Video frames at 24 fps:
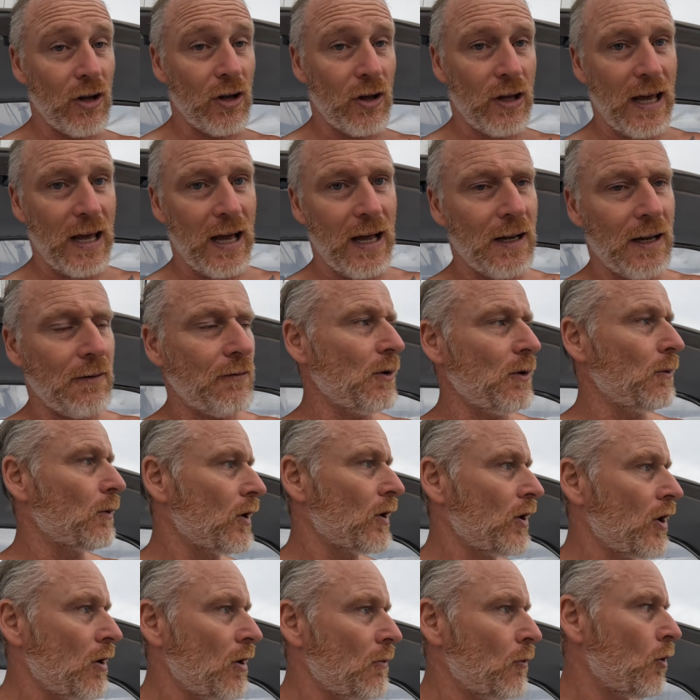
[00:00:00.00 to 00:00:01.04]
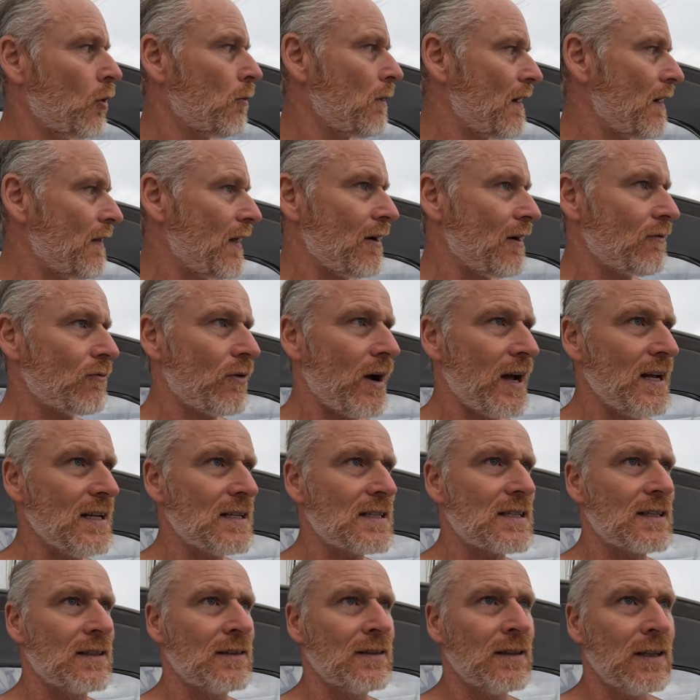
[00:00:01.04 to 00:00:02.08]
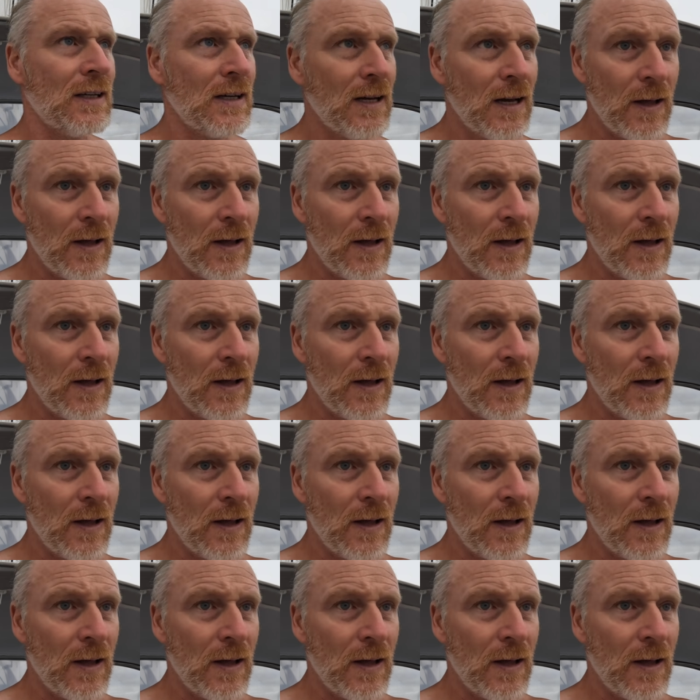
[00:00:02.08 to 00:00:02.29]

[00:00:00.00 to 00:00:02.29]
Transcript: a look at if you want to know more about that race and